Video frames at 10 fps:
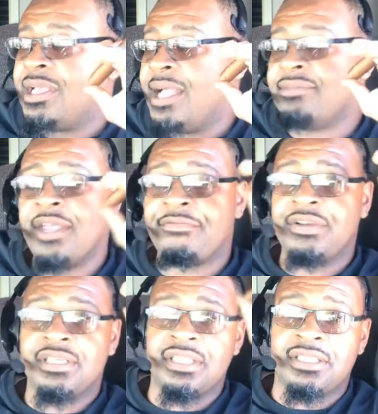I'm not
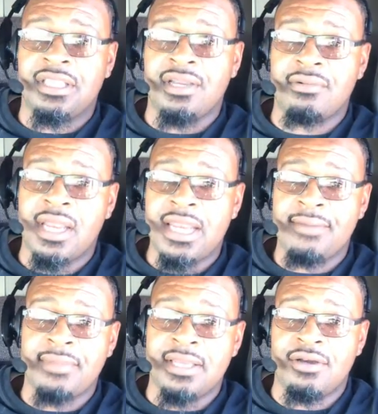finna just sit around
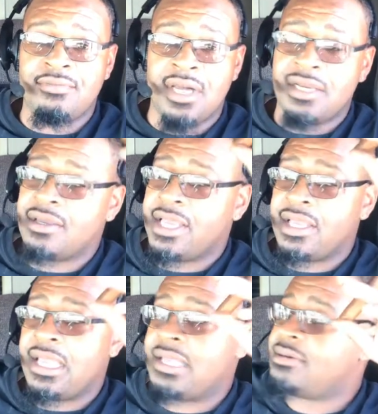not make no money.
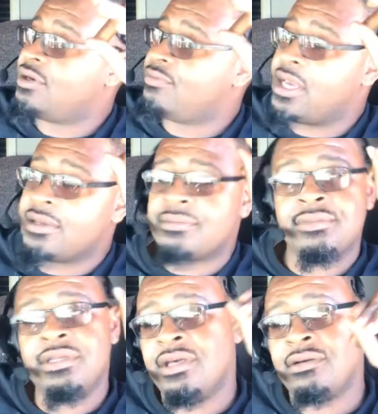Hey, look, babe,
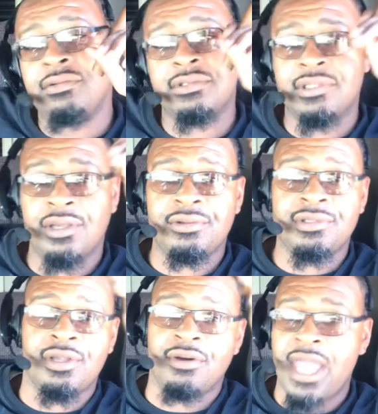so and
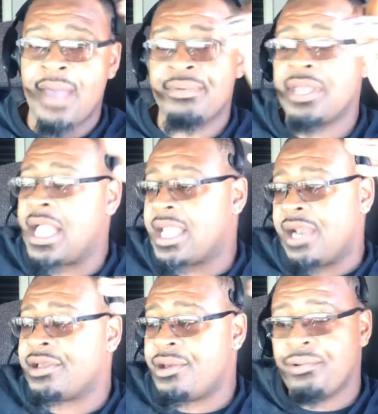so happened. I
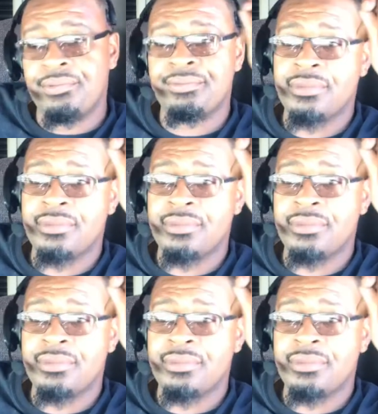gotta go.